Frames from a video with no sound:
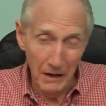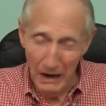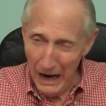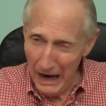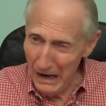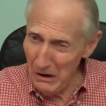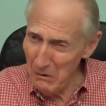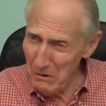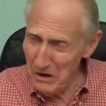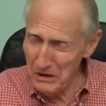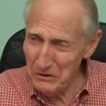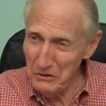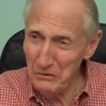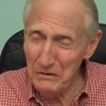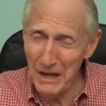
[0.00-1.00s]
I don't
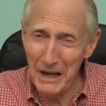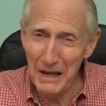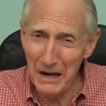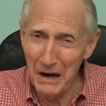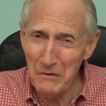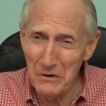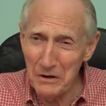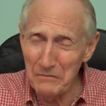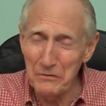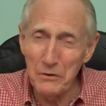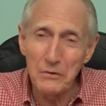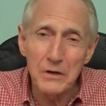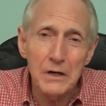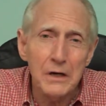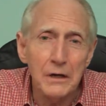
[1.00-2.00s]
want to do that. I want to
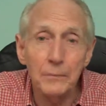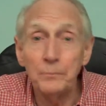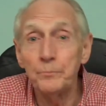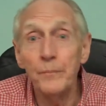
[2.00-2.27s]
feel good.